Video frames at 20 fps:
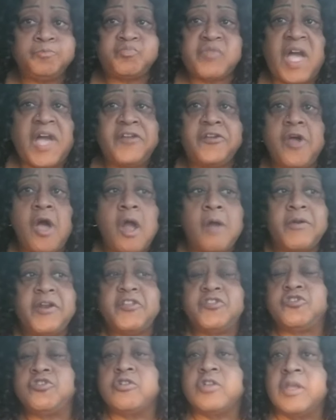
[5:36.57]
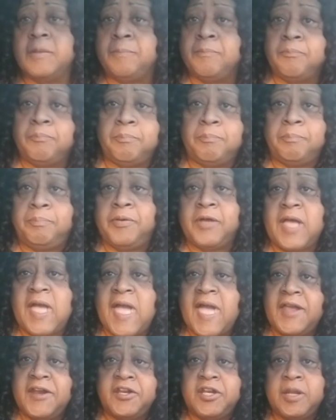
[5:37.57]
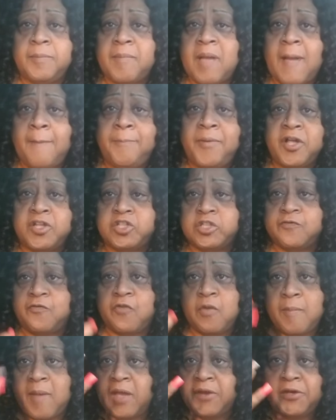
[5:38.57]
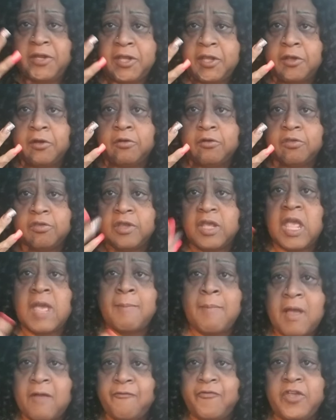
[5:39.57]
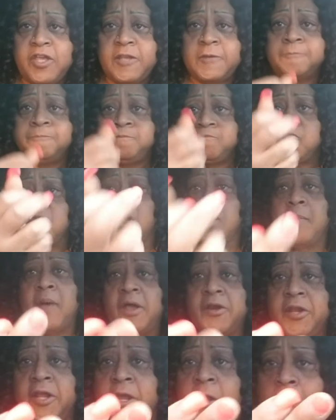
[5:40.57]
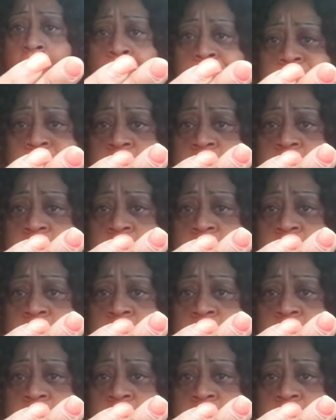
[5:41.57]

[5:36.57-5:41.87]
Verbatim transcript: I already took it, added in my budget for my nails and my feet. Look my nail.